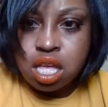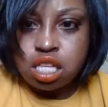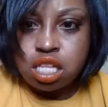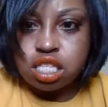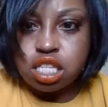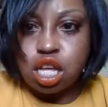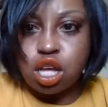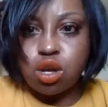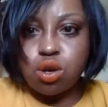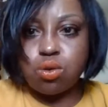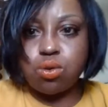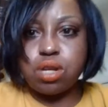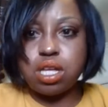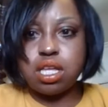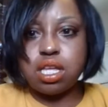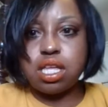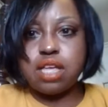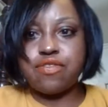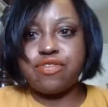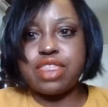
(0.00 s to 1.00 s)
So
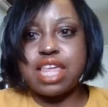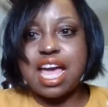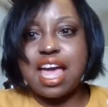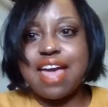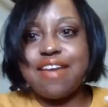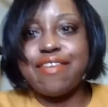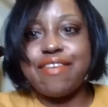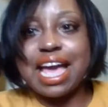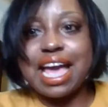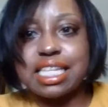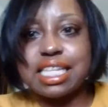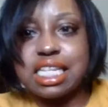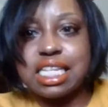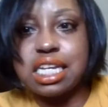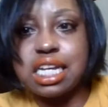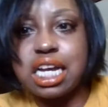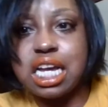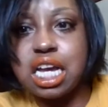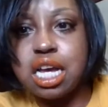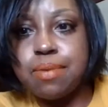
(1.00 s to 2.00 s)
if that vaccine
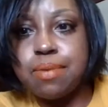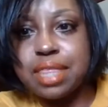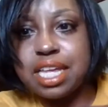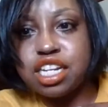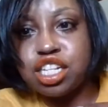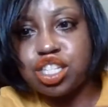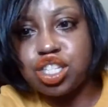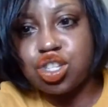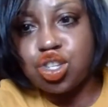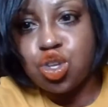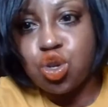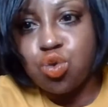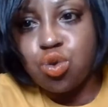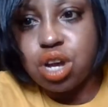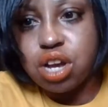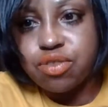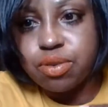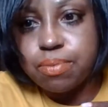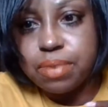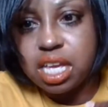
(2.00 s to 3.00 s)
comes, there's two
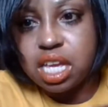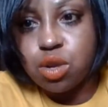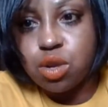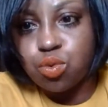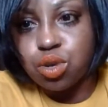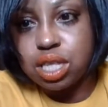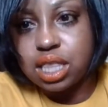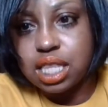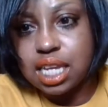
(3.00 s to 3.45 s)
of them in one.